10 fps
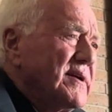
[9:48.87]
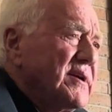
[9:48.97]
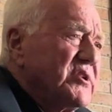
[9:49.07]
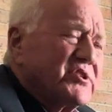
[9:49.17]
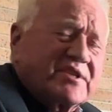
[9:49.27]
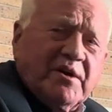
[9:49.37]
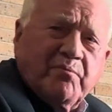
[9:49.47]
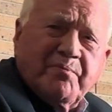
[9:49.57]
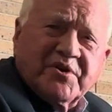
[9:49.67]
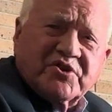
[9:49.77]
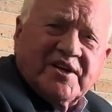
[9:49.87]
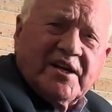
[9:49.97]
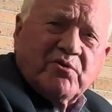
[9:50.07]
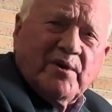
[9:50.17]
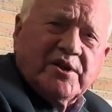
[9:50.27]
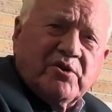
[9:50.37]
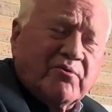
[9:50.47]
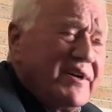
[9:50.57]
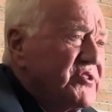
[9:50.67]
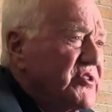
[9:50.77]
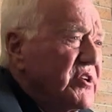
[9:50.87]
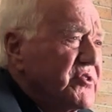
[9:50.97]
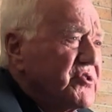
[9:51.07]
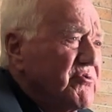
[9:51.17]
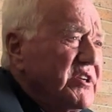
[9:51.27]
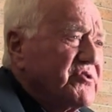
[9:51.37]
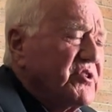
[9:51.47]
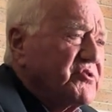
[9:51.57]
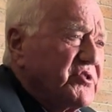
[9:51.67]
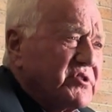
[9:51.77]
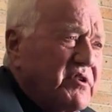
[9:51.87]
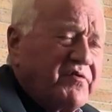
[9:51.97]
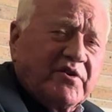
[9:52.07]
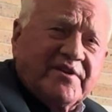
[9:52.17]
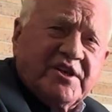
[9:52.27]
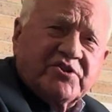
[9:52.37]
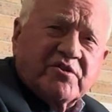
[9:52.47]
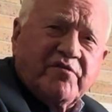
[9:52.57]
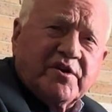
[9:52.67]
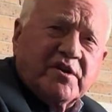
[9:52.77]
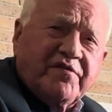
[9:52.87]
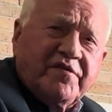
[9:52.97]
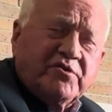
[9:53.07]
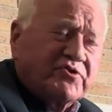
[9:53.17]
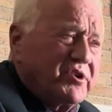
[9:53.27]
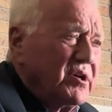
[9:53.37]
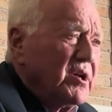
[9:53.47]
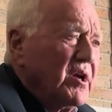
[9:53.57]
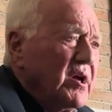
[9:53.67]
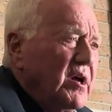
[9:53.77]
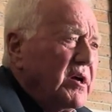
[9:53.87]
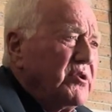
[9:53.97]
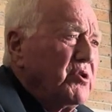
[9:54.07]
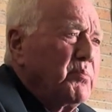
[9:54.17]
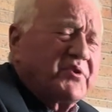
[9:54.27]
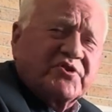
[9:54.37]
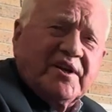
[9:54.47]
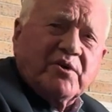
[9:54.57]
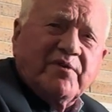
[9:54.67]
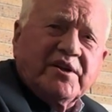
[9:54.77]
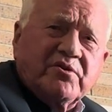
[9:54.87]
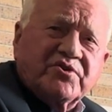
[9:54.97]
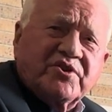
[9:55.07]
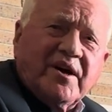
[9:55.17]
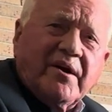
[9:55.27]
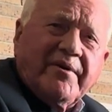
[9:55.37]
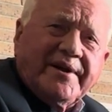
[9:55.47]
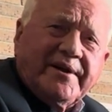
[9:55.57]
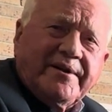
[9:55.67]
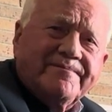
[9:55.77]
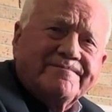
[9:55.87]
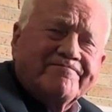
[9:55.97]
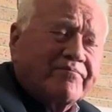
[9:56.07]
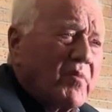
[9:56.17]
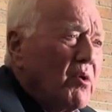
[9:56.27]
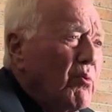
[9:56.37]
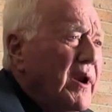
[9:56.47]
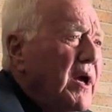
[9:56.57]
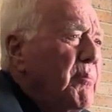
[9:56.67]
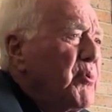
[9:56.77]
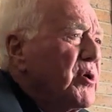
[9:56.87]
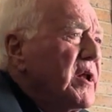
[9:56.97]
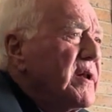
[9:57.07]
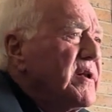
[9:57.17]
7% went to research. Research is the foundation for the future, and 2% went to charity. When I put in